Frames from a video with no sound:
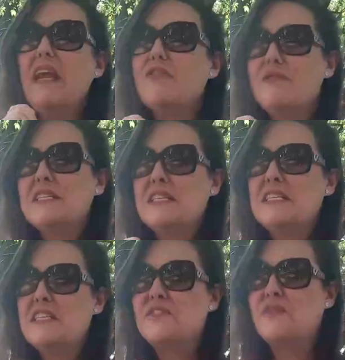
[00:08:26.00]
The rest
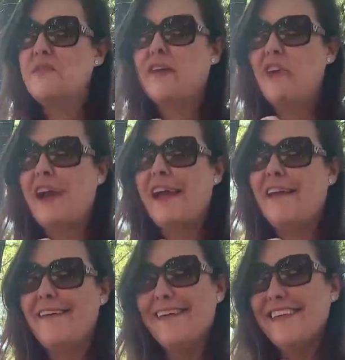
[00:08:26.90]
of this is for me, right?